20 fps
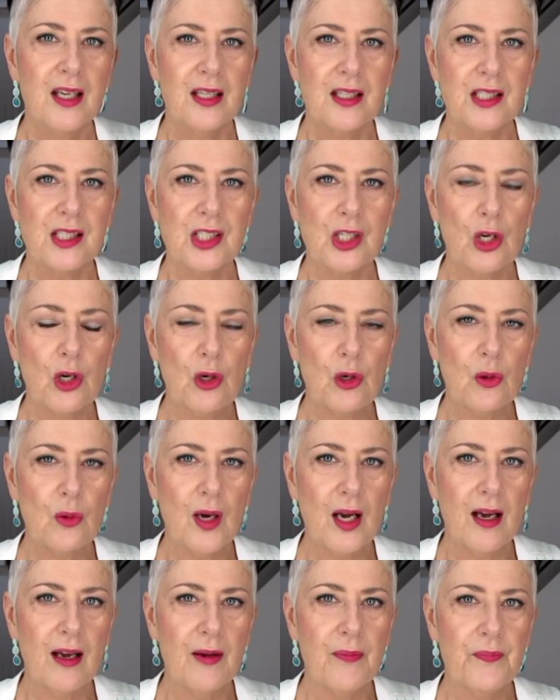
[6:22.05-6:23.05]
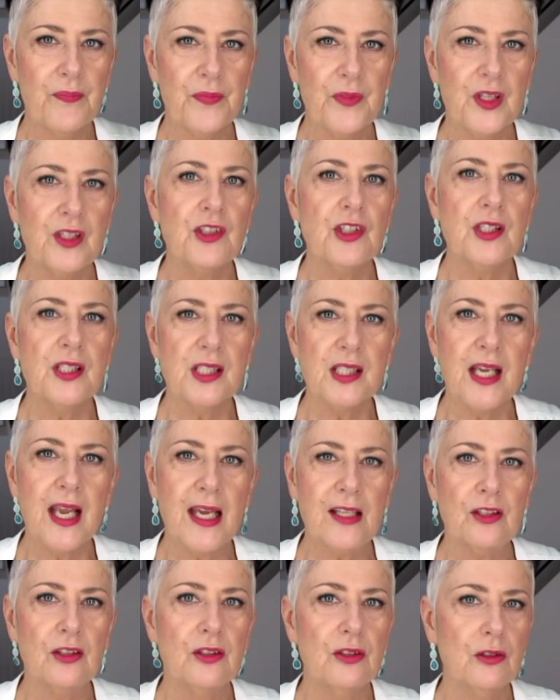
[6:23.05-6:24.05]
So just the
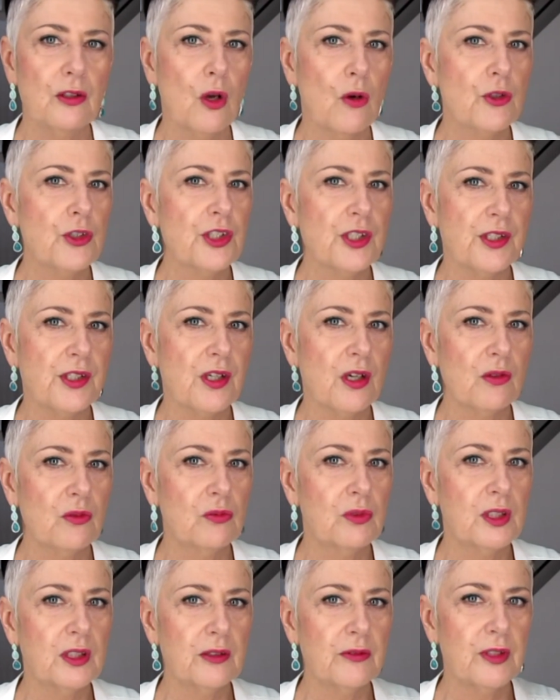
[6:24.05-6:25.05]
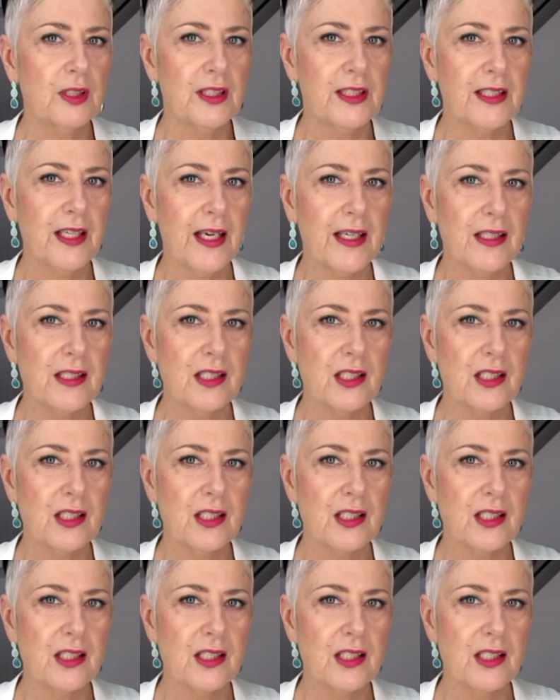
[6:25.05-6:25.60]
Andalou lotions are really, really nice.